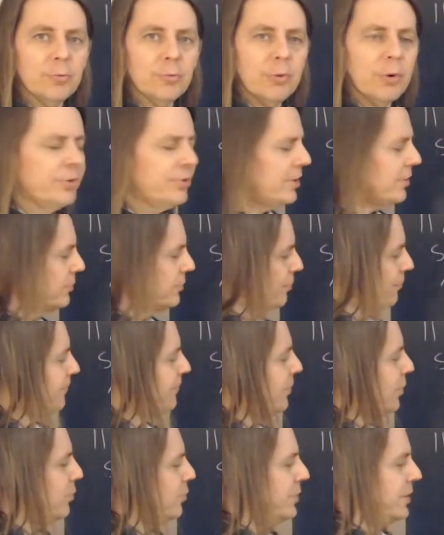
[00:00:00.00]
but when things are
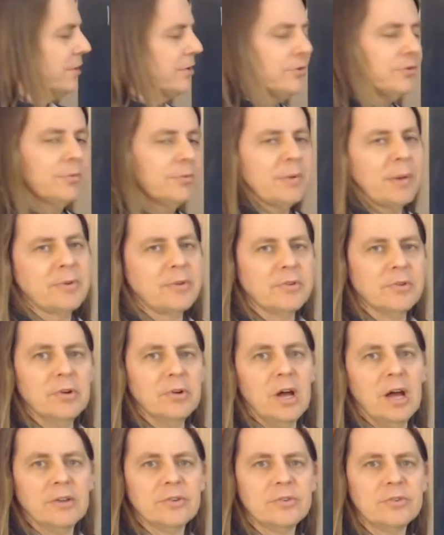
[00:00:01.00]
floating, sometimes it's
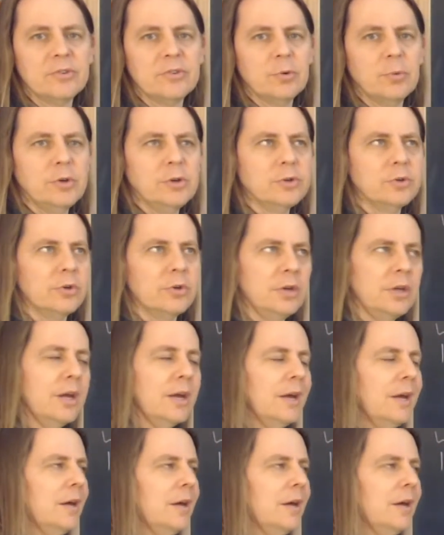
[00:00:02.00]
less, so we usually